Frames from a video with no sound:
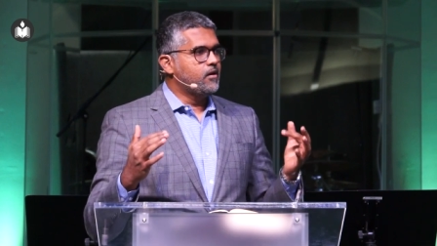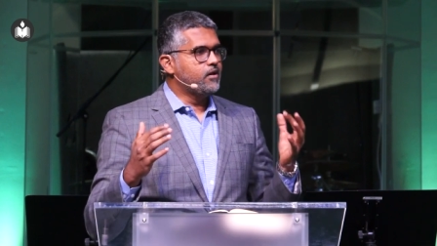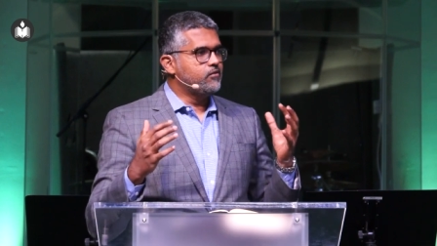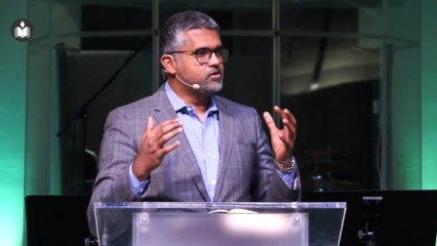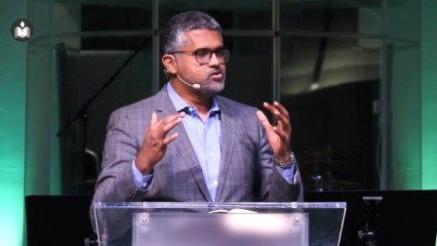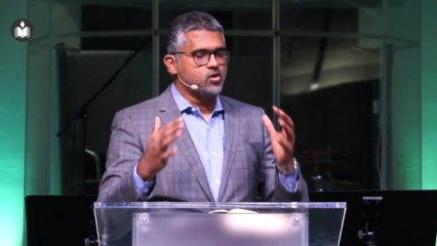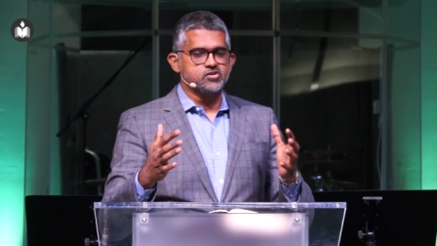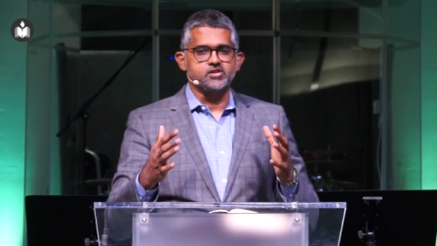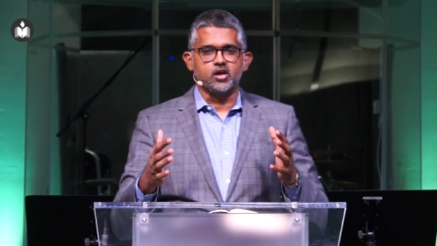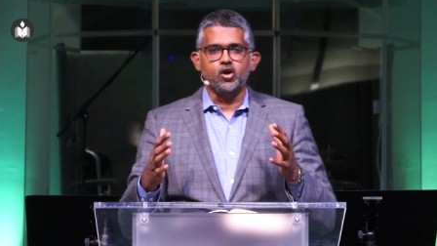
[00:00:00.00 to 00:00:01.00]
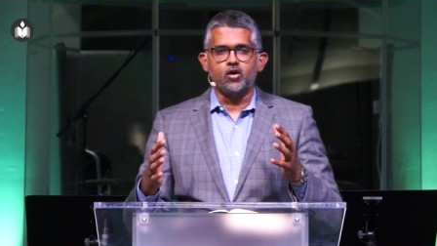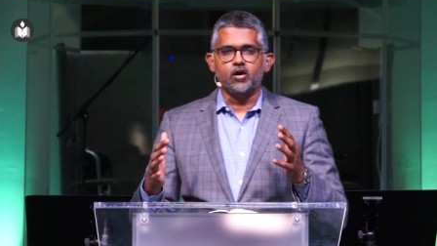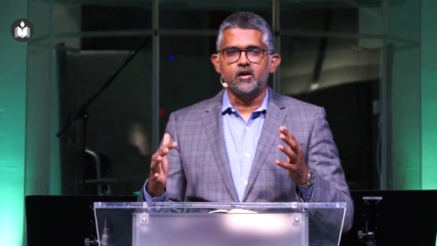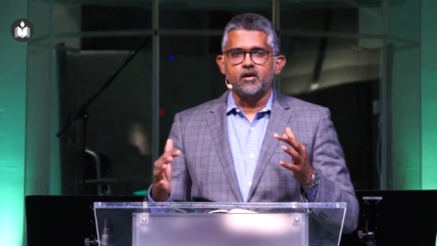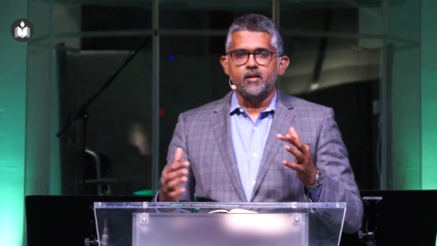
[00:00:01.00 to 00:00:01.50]
And we're so
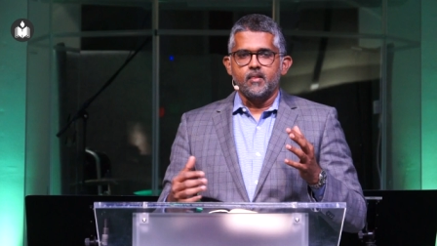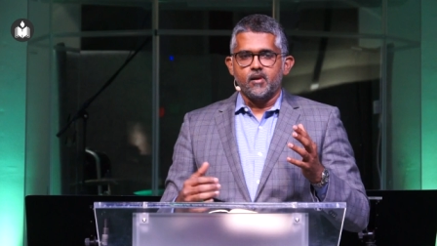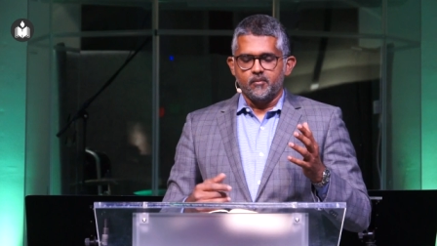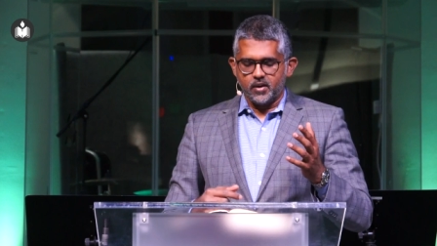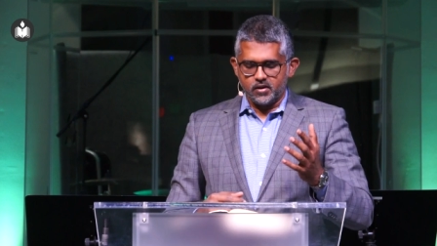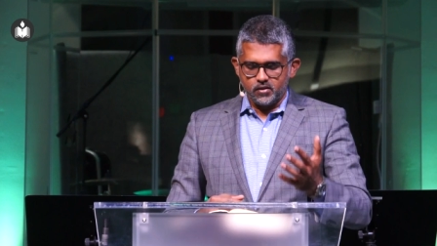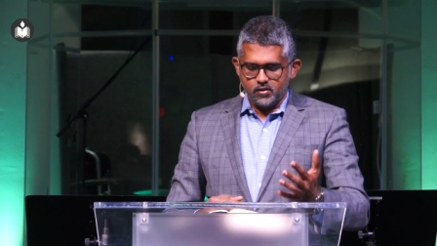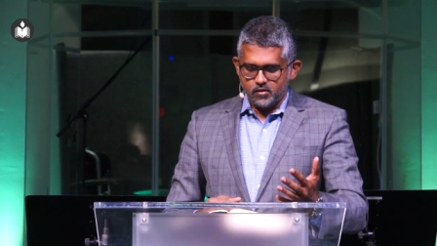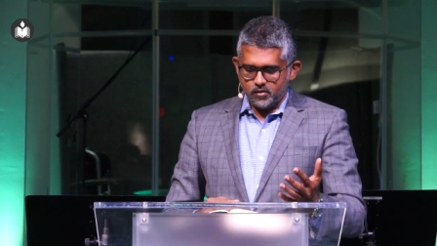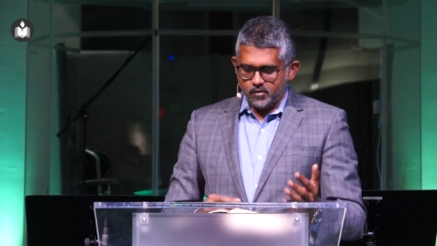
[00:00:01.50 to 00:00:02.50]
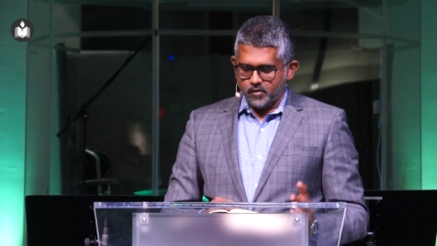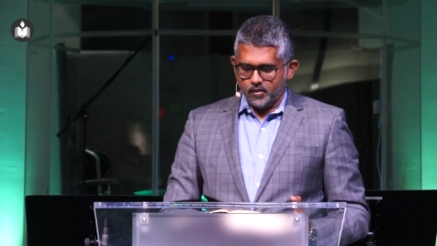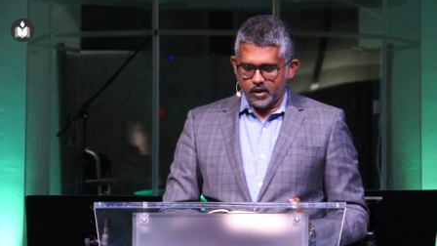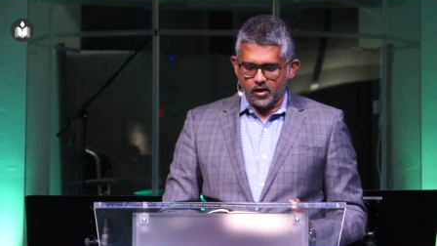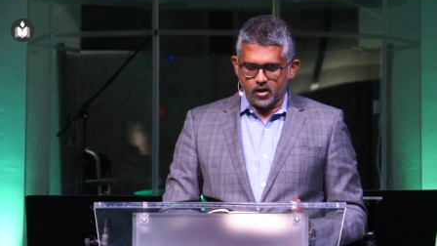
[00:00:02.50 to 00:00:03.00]
secure. But
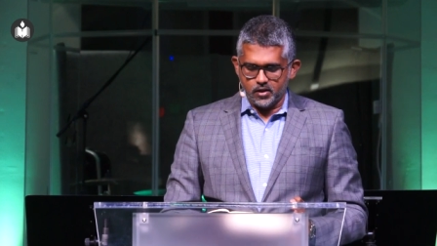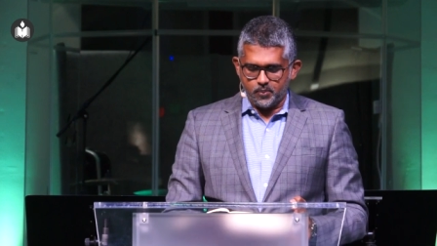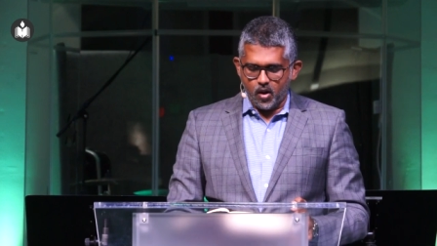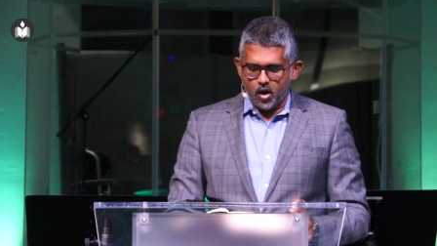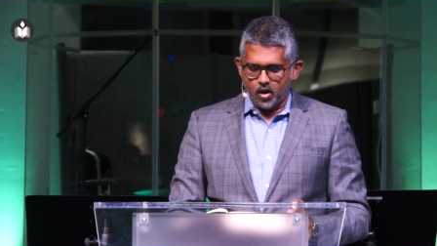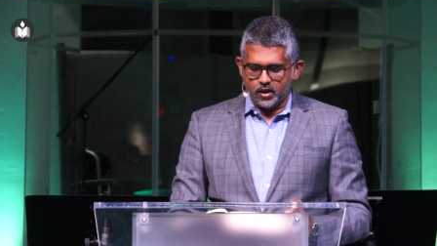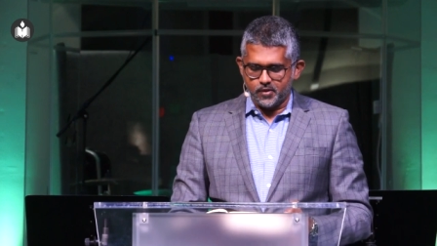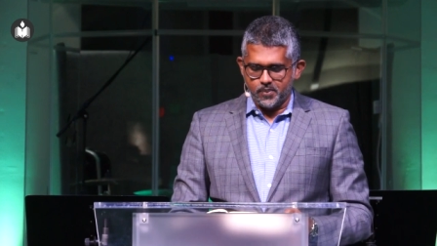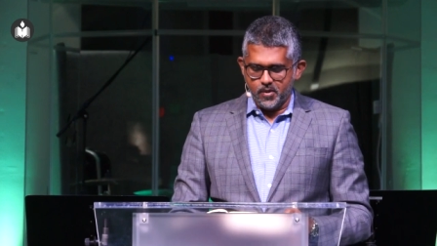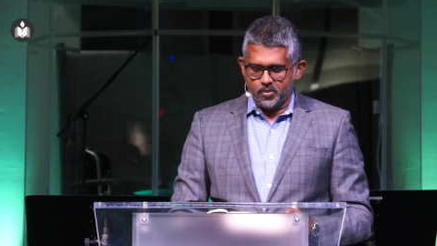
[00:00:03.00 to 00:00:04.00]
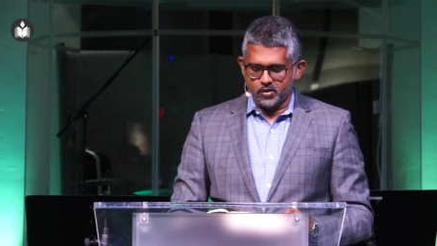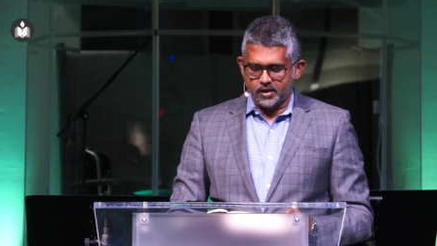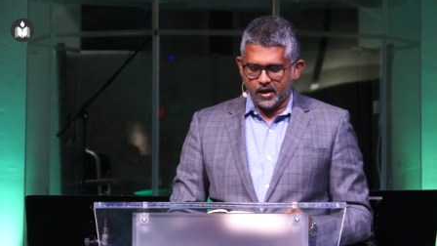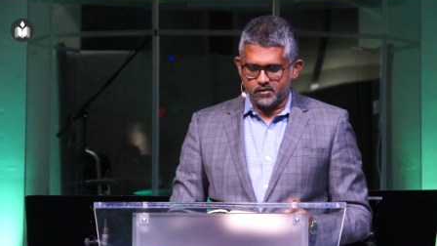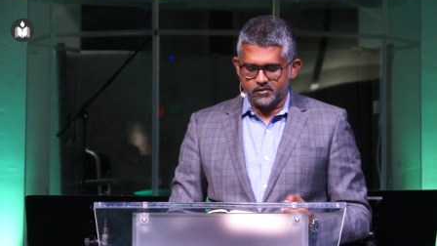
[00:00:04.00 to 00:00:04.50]
and on the and the people
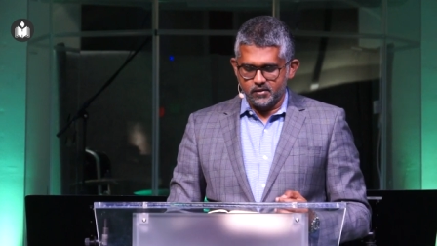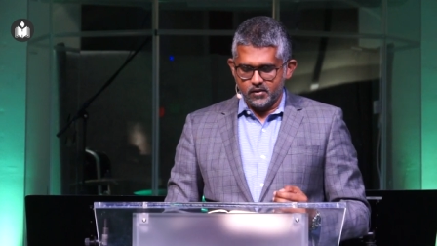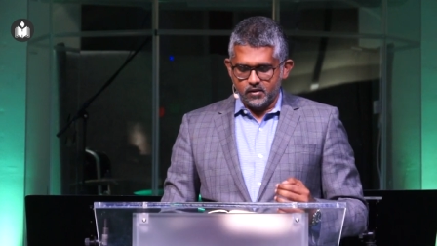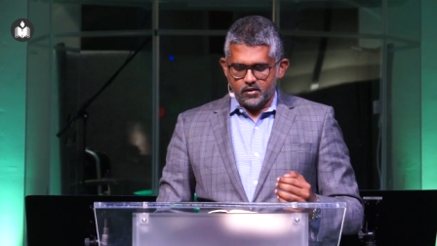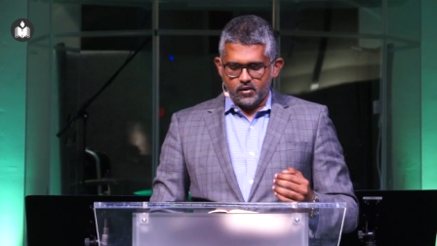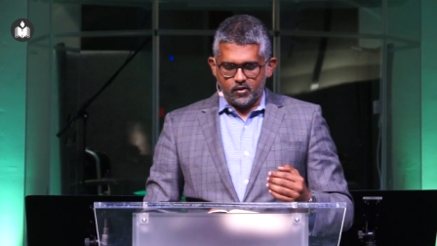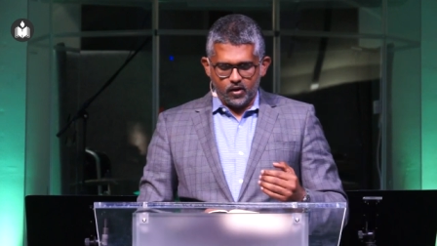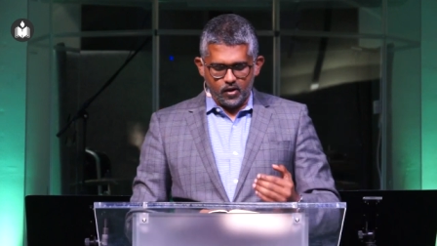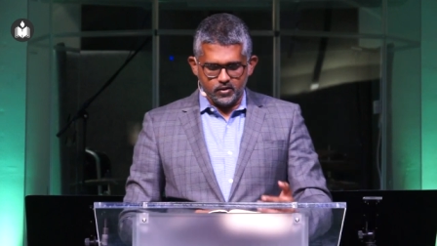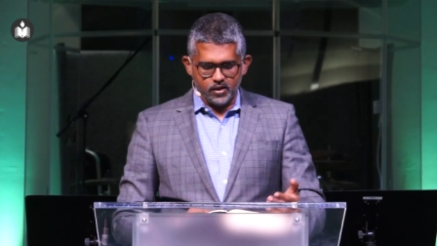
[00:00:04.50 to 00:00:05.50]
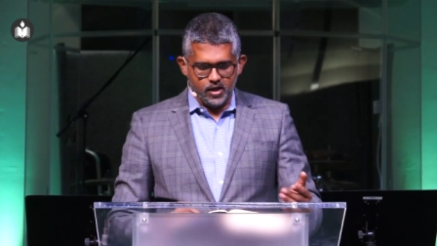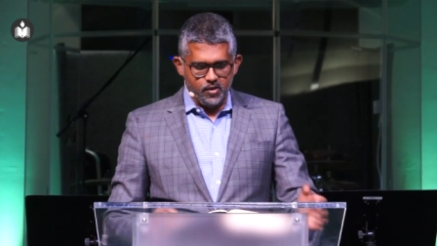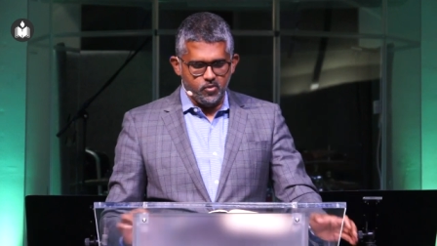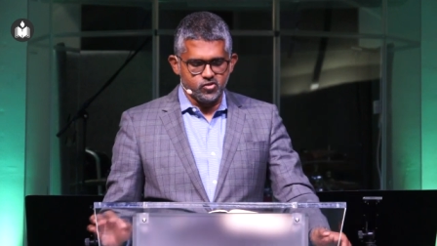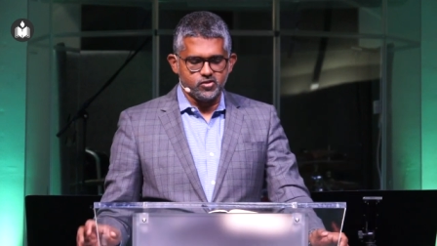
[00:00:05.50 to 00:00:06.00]
that uh, the
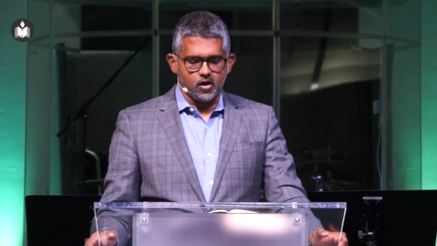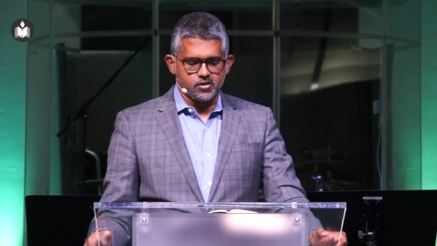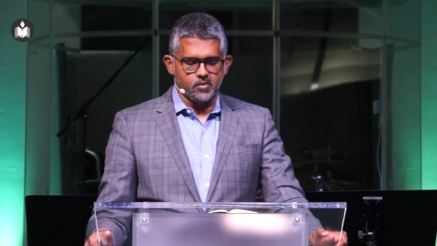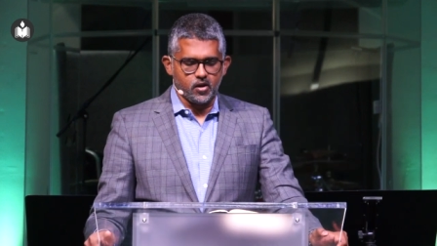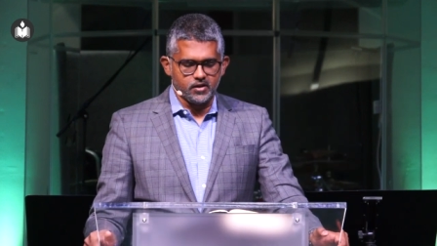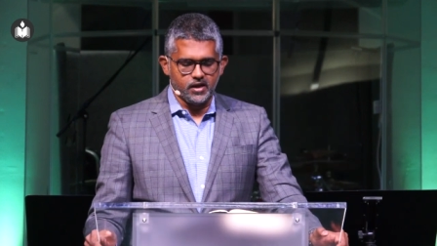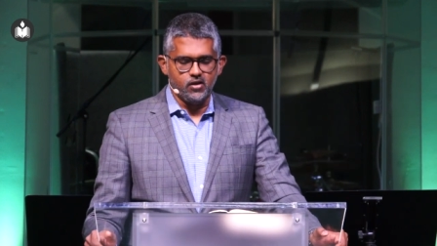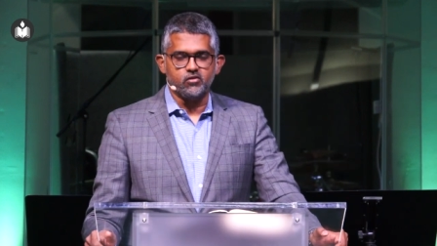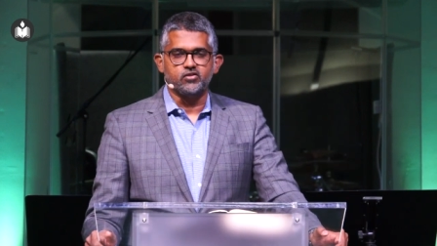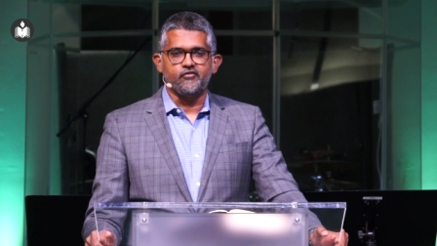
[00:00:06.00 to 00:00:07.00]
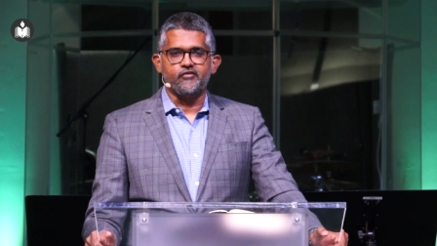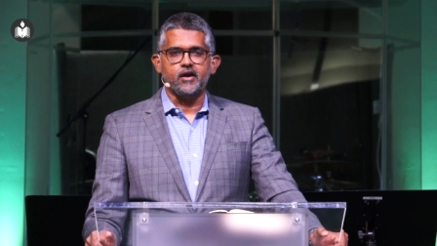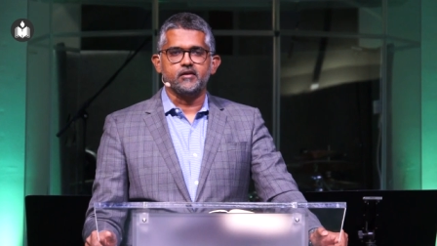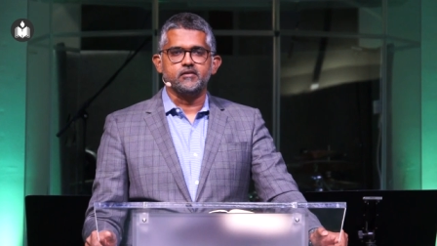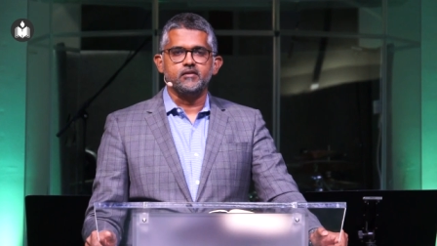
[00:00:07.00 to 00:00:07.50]
Hebrews talks about, the heroes of
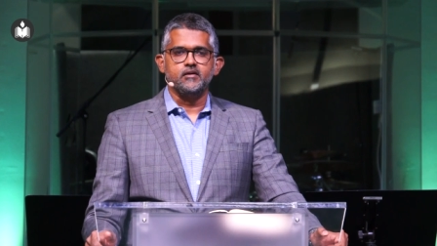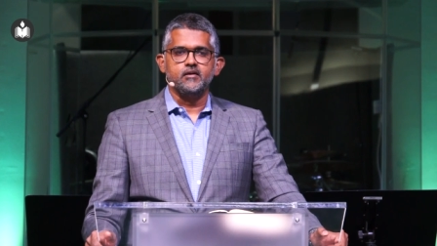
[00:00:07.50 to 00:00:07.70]
faith,